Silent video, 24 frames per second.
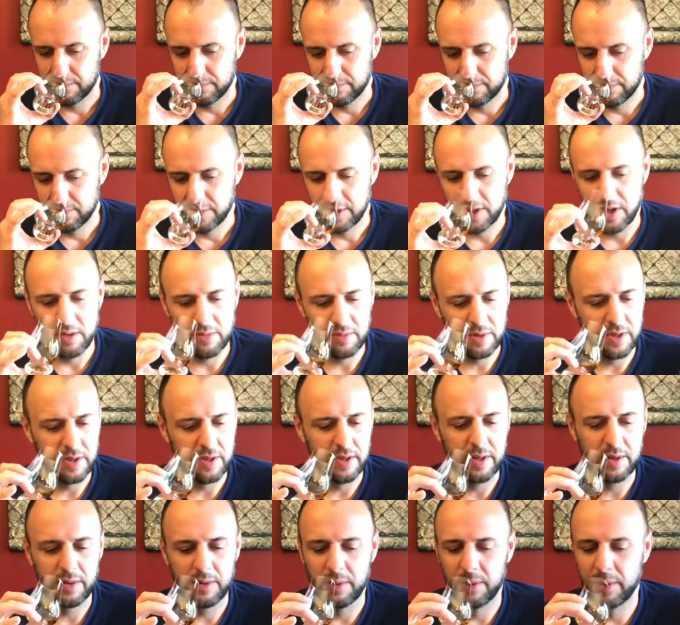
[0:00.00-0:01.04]

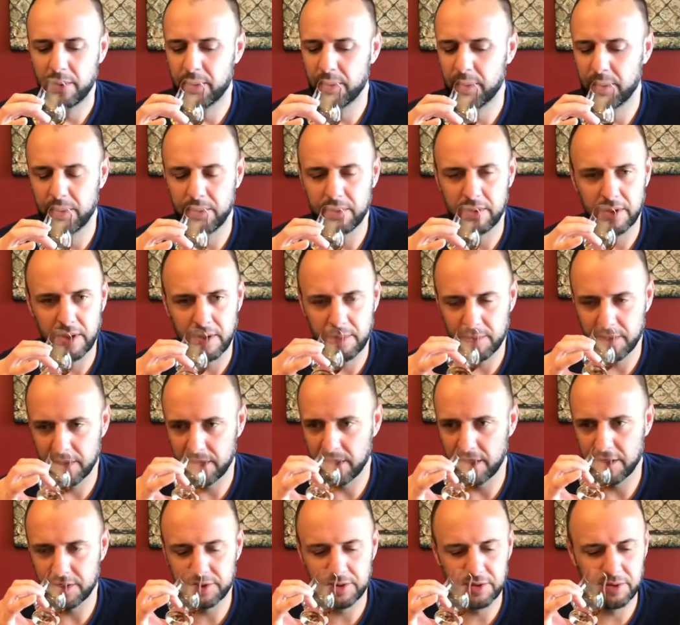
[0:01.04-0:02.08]
coconut, lemon
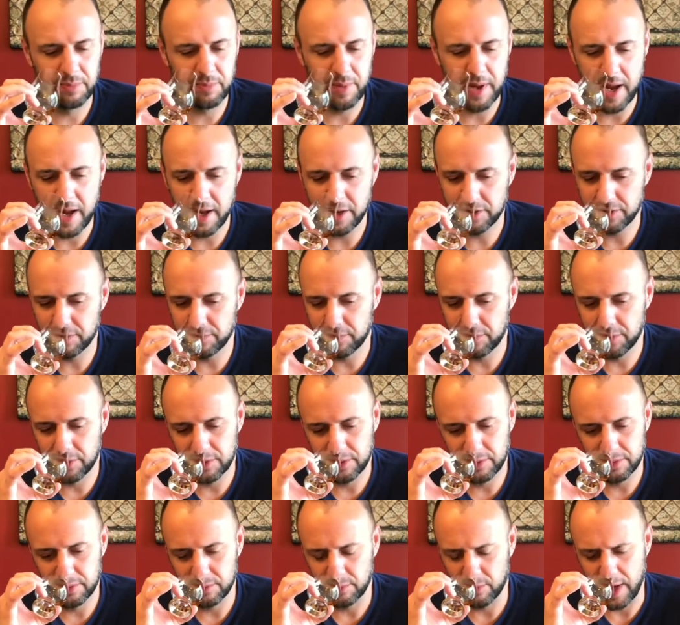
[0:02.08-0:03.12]
custard, passion
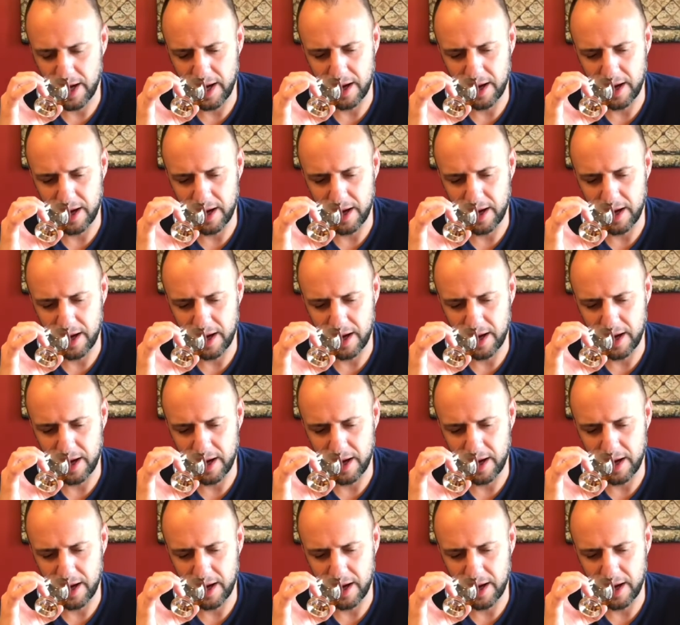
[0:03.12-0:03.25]
fruit. Wow.